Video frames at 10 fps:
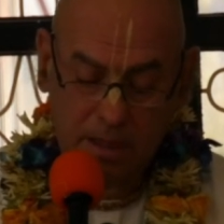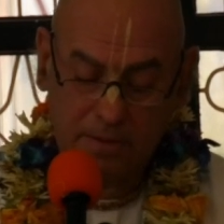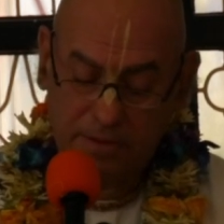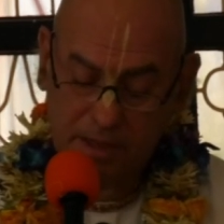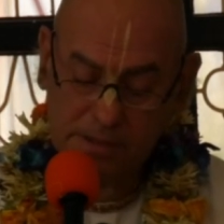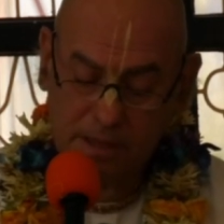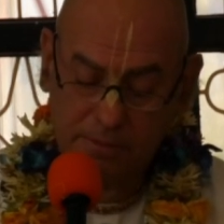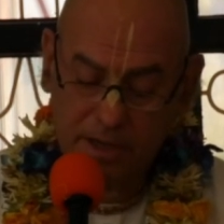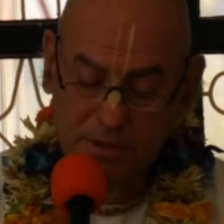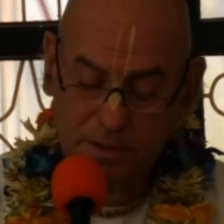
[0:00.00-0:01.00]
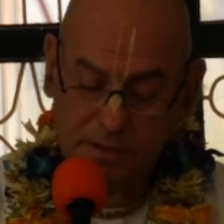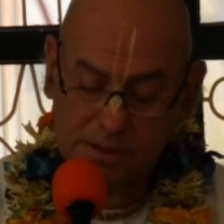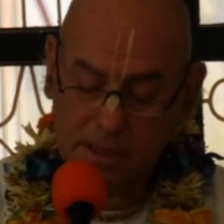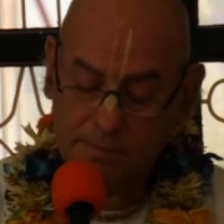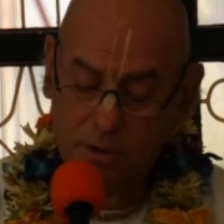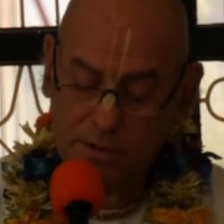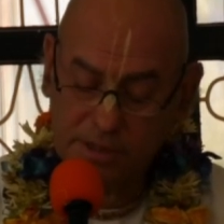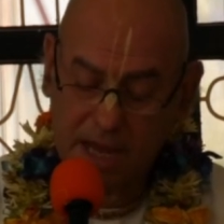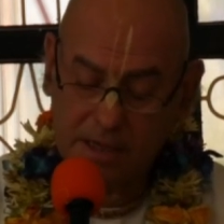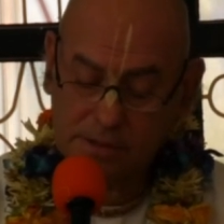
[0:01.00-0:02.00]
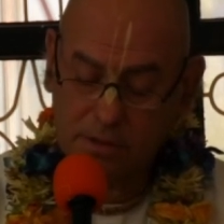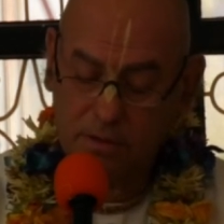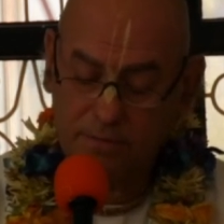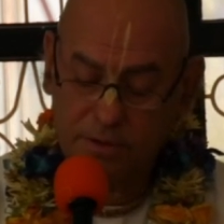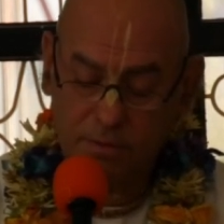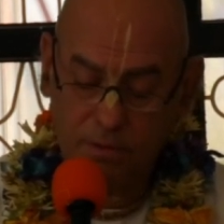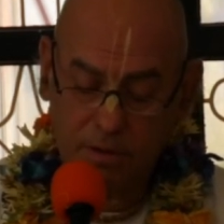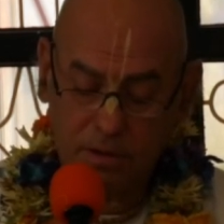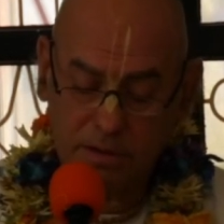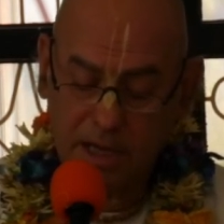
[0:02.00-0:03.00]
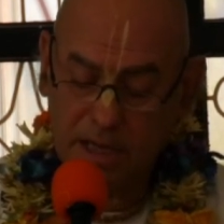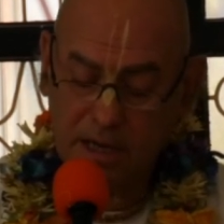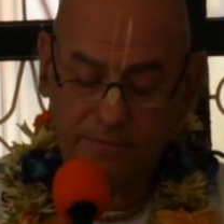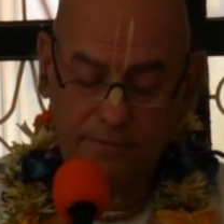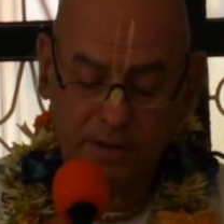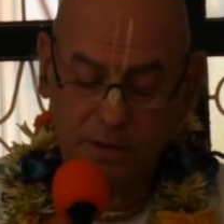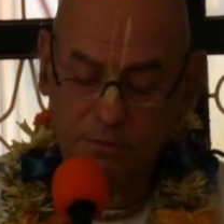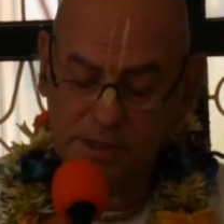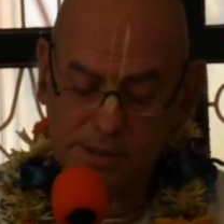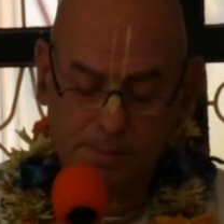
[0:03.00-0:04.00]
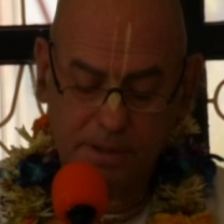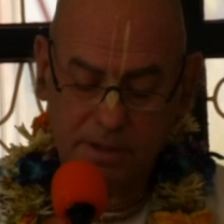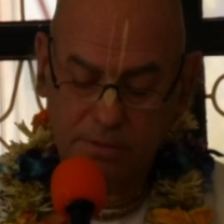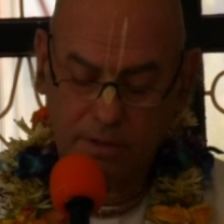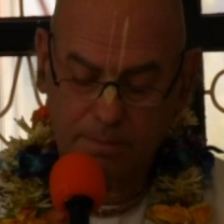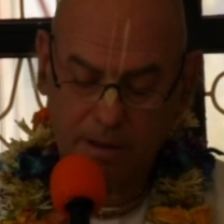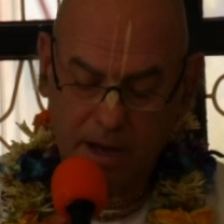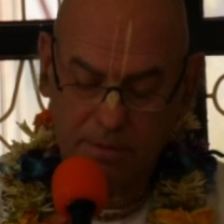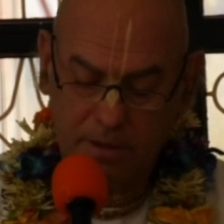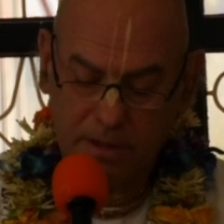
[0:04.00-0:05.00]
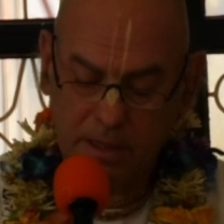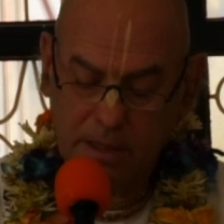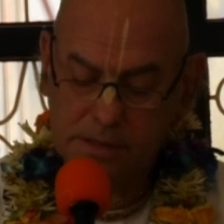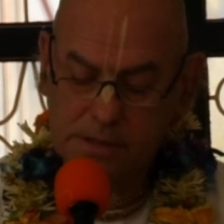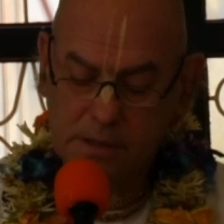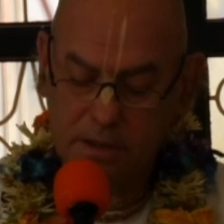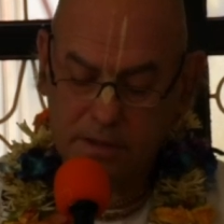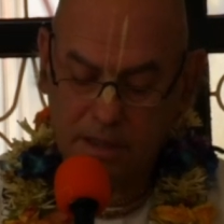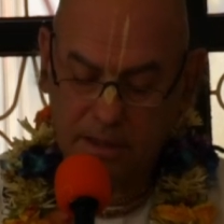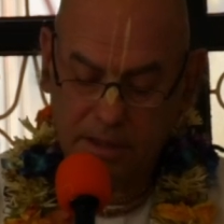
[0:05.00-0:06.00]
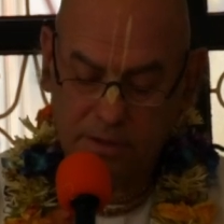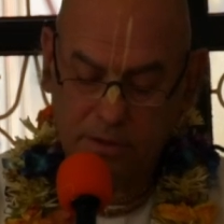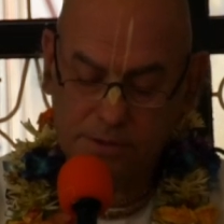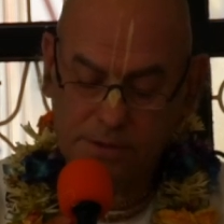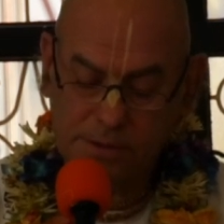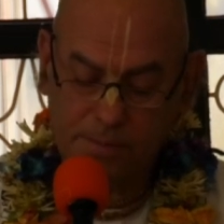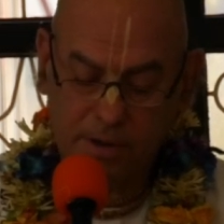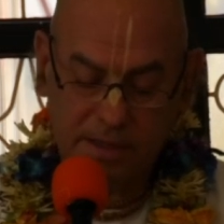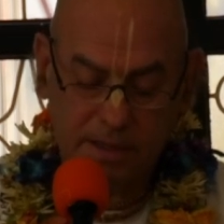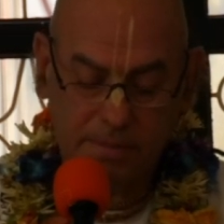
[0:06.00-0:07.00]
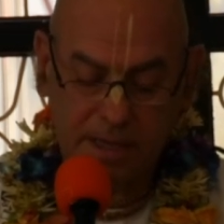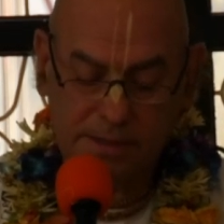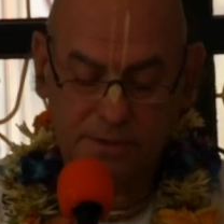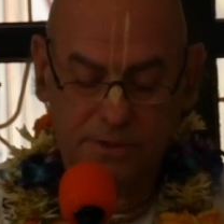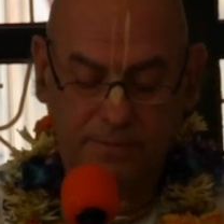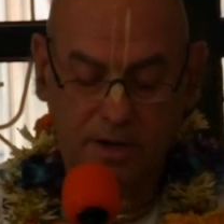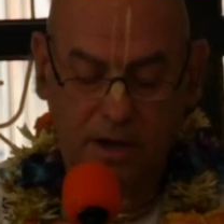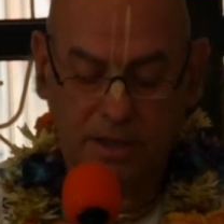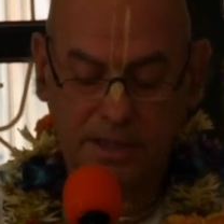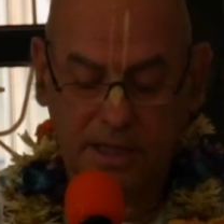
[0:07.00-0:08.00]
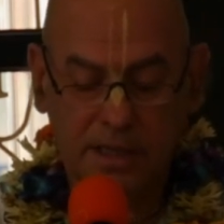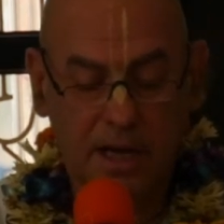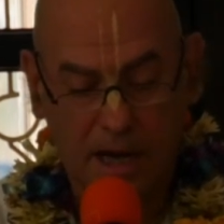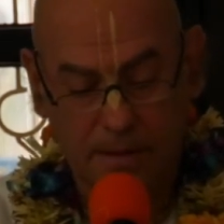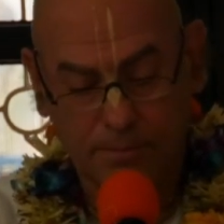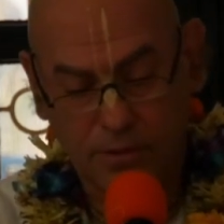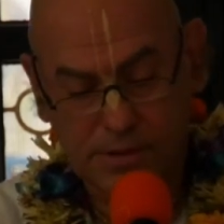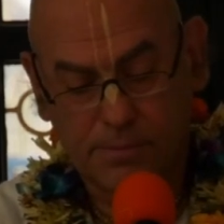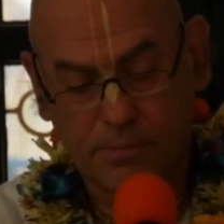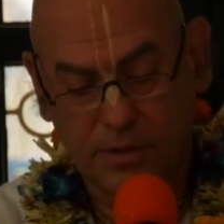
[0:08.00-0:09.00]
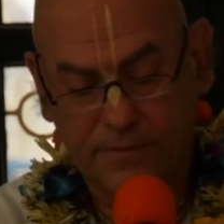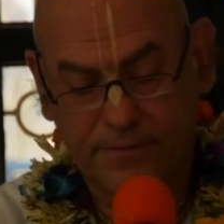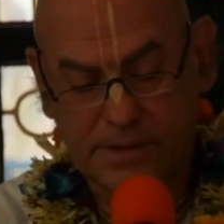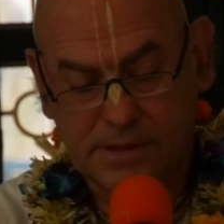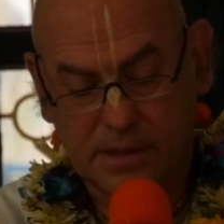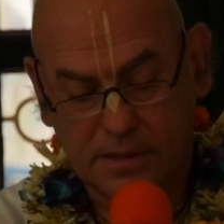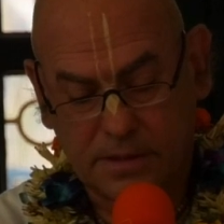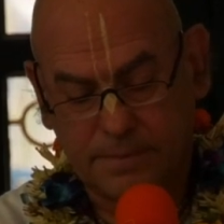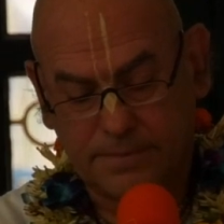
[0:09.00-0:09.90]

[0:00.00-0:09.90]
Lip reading: These narrations are broadcast all over the world and are filled with spiritual power. Certainly, those who spread the message of Godhead are most munificent.